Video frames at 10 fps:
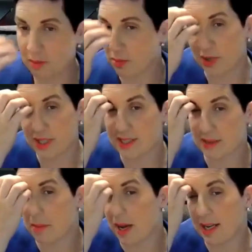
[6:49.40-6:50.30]
body is
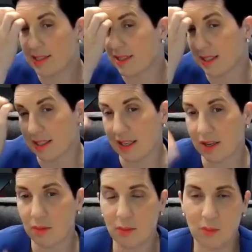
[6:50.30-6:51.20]
amazing. Like,
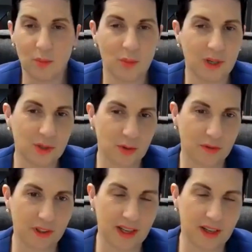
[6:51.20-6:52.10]
we sort of
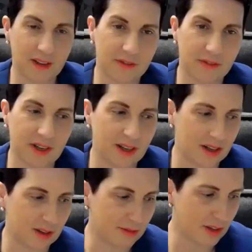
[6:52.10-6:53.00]
think
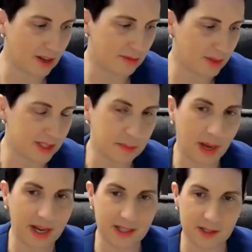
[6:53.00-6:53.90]
of life once
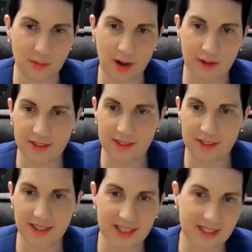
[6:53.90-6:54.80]
pain's arrived as
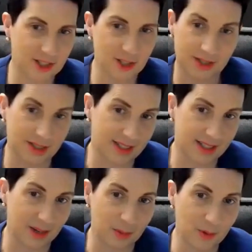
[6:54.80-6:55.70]
that's just the
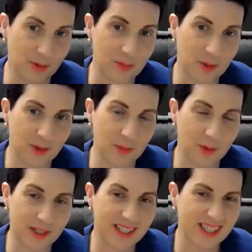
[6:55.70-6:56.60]
state we're in,
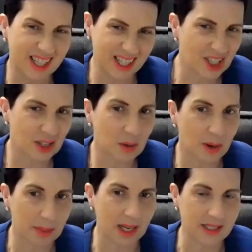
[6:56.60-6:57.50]
whereas it is actually
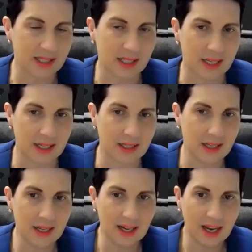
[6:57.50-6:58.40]
quite plastic, and
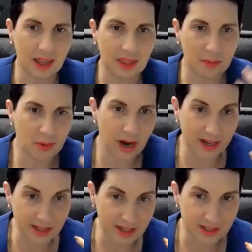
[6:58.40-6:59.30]
the
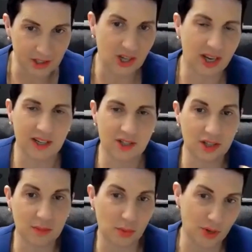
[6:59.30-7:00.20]
brain can change and
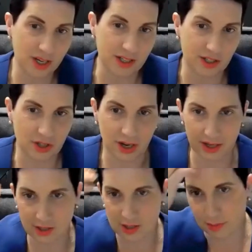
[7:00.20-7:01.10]
the body can
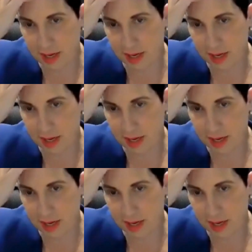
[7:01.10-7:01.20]
change, and we